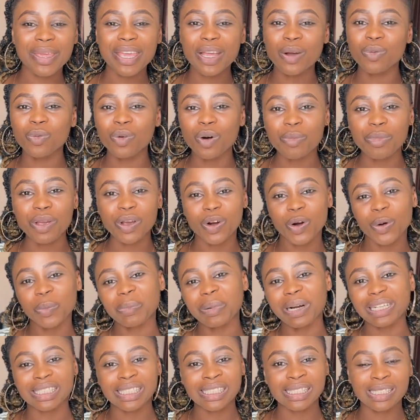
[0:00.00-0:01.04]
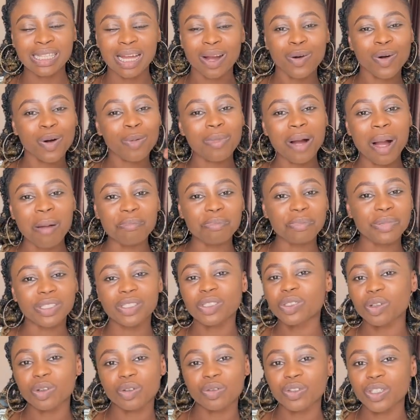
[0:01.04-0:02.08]
pick one makeup artist that will come and
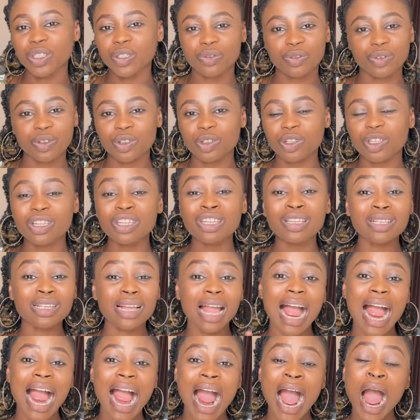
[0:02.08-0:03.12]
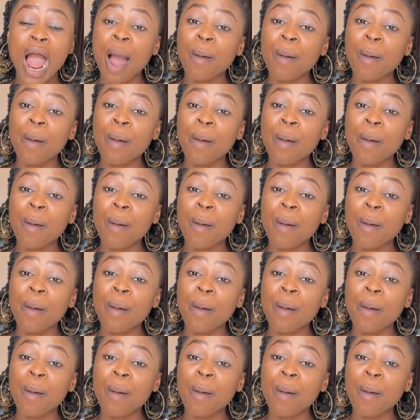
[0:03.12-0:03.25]
beat your face for you.